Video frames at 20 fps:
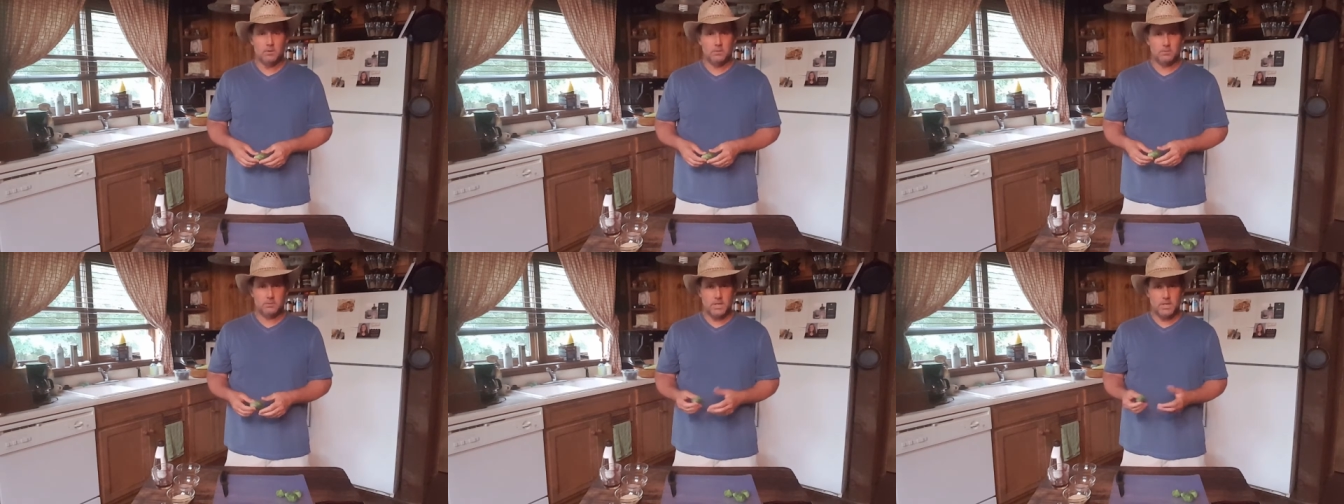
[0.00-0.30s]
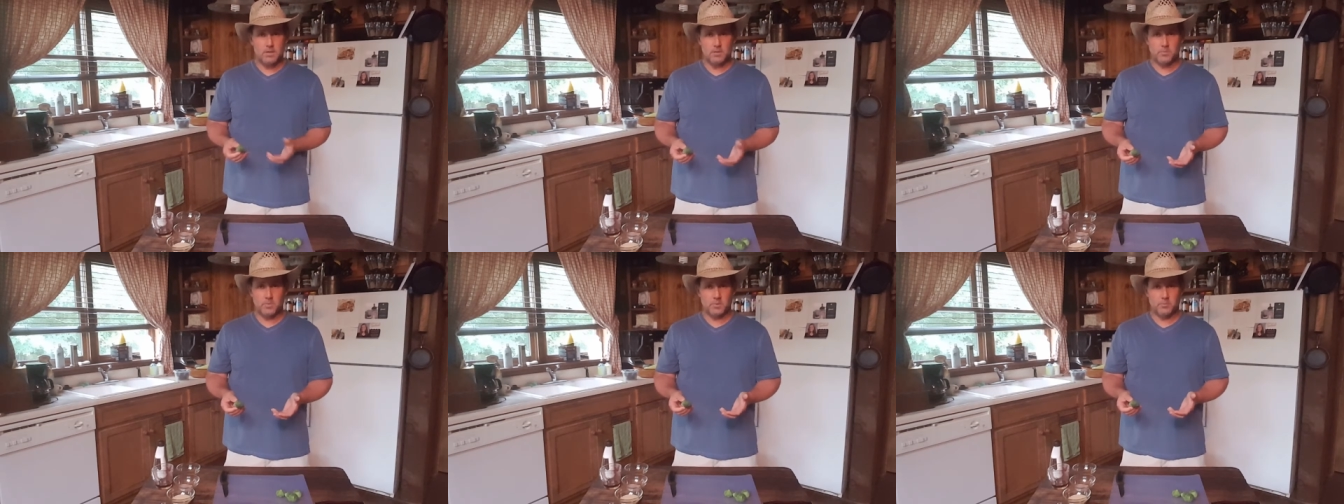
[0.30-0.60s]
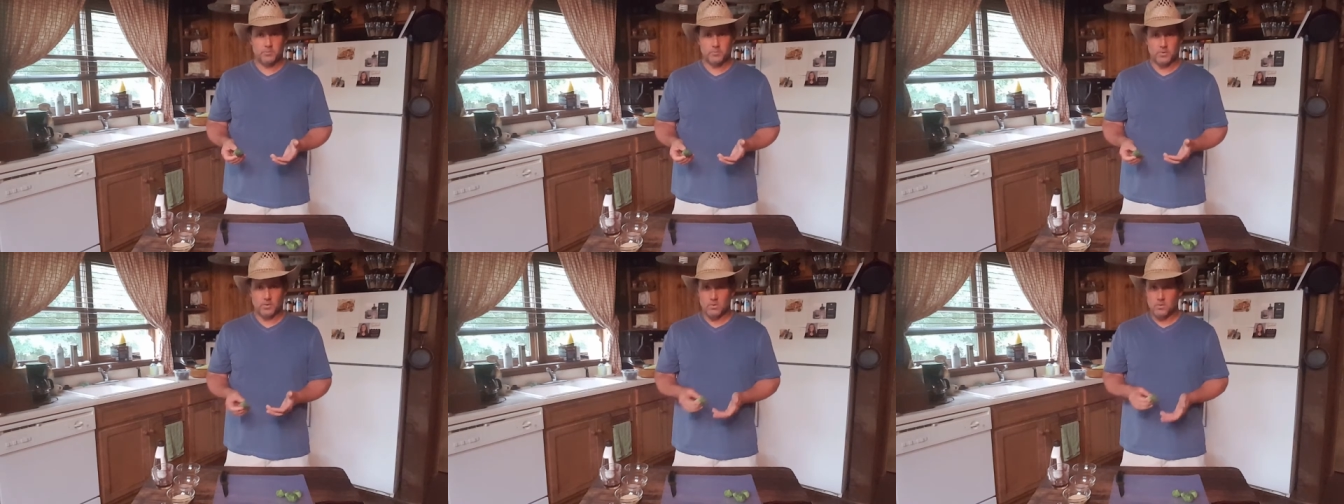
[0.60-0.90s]
Take them and
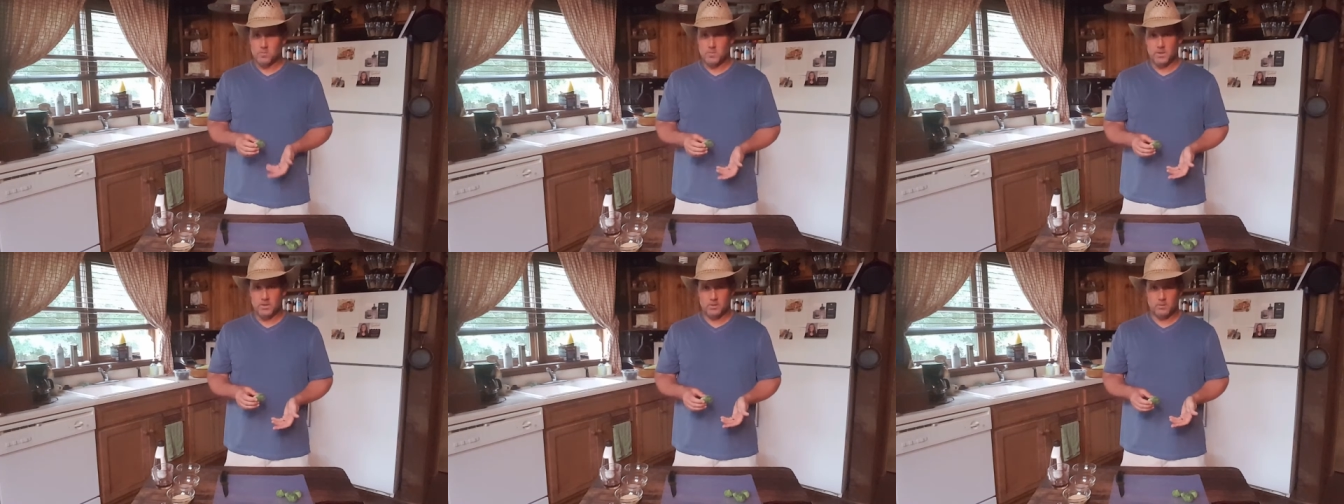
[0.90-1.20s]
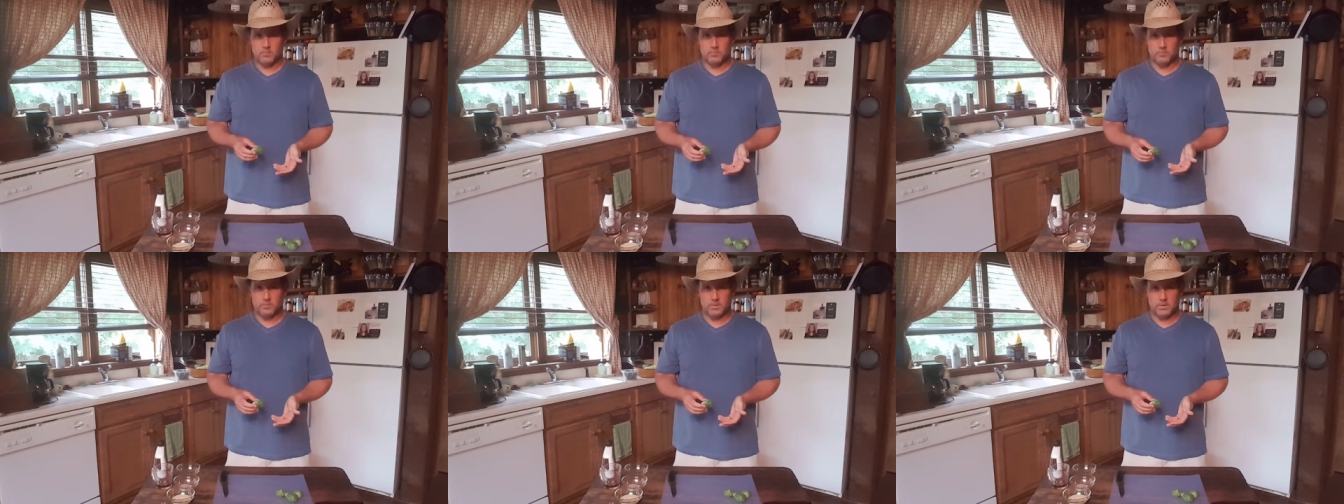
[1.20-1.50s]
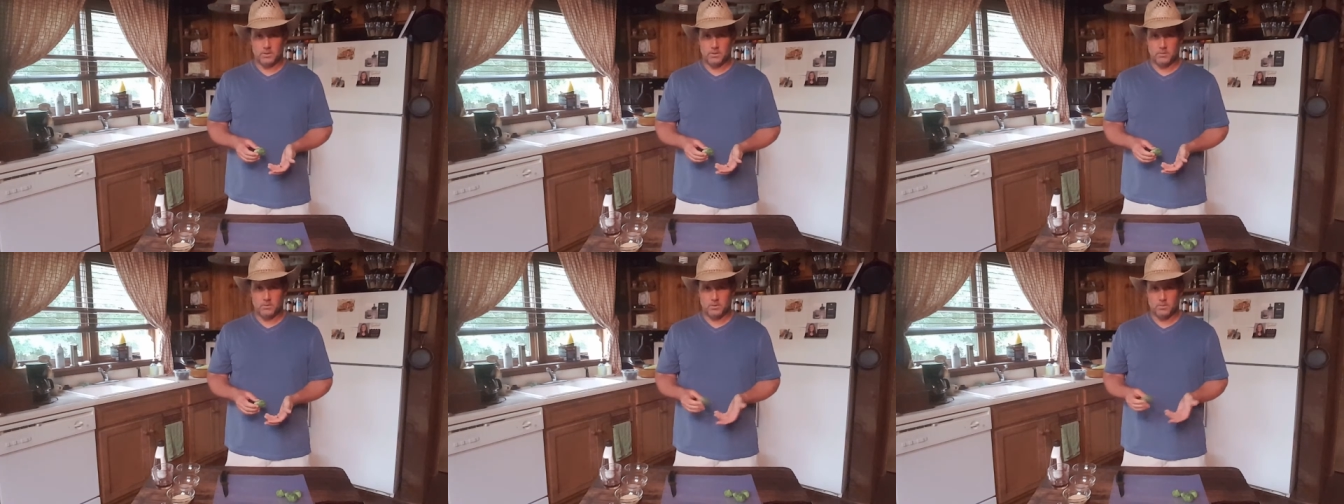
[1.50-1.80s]
throw them
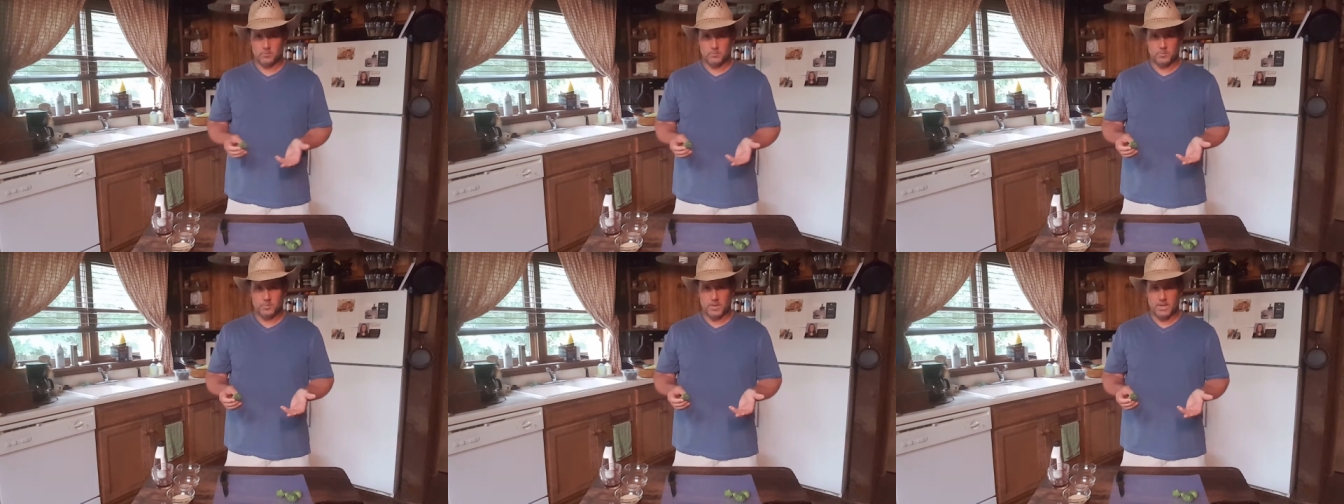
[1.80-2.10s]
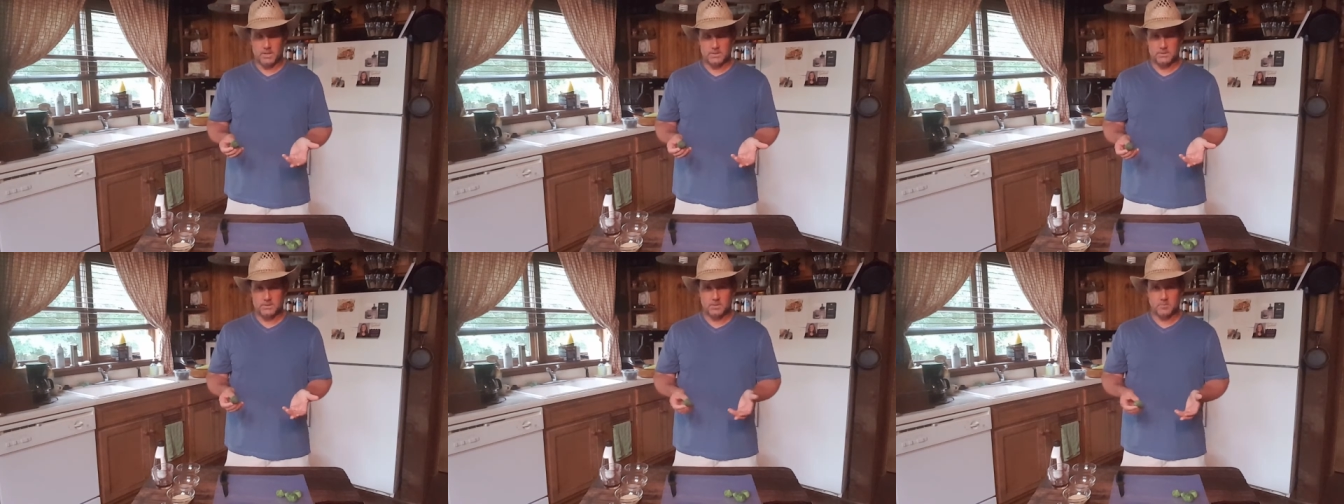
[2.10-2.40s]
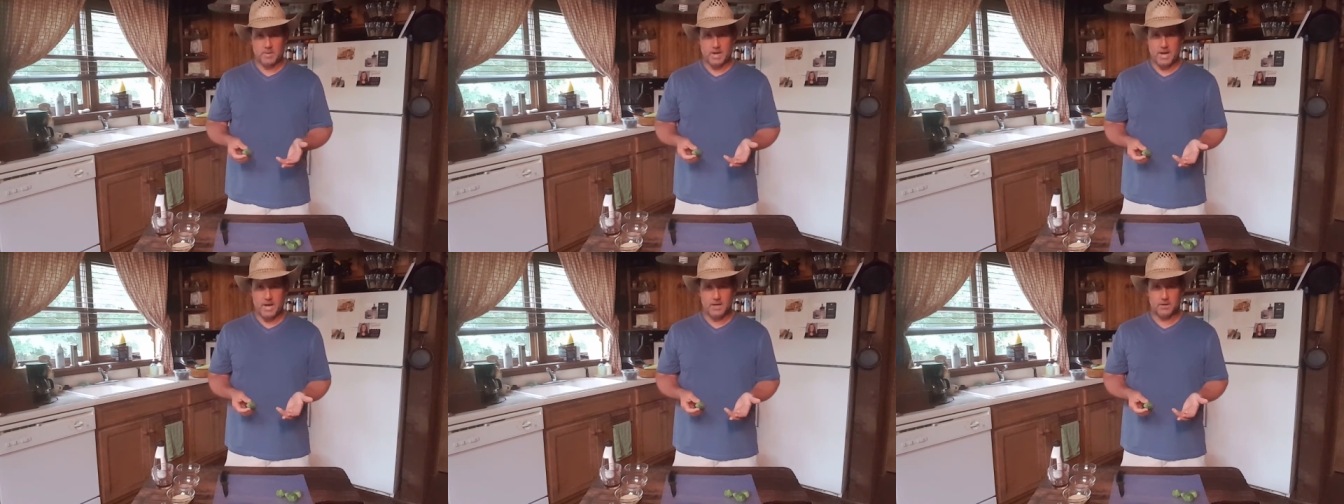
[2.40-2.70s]
in a plastic
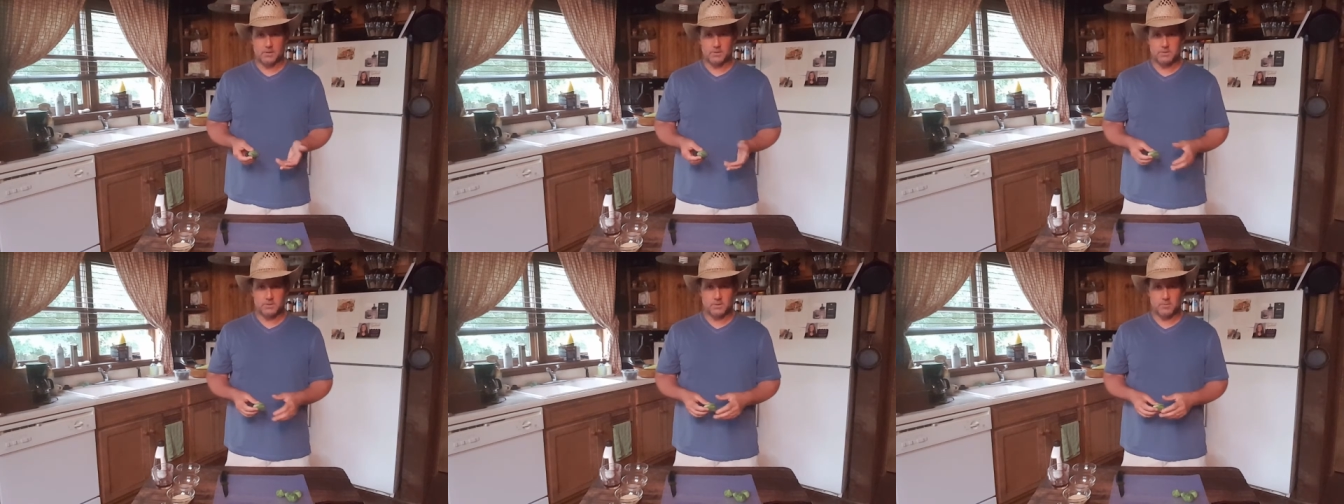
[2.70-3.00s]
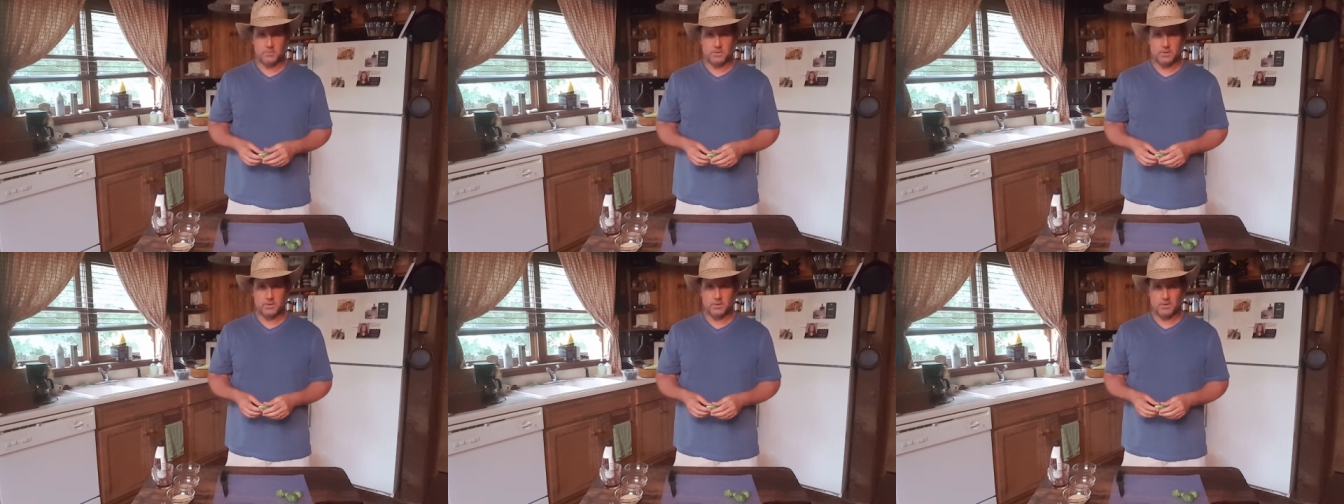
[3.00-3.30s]
bag or something,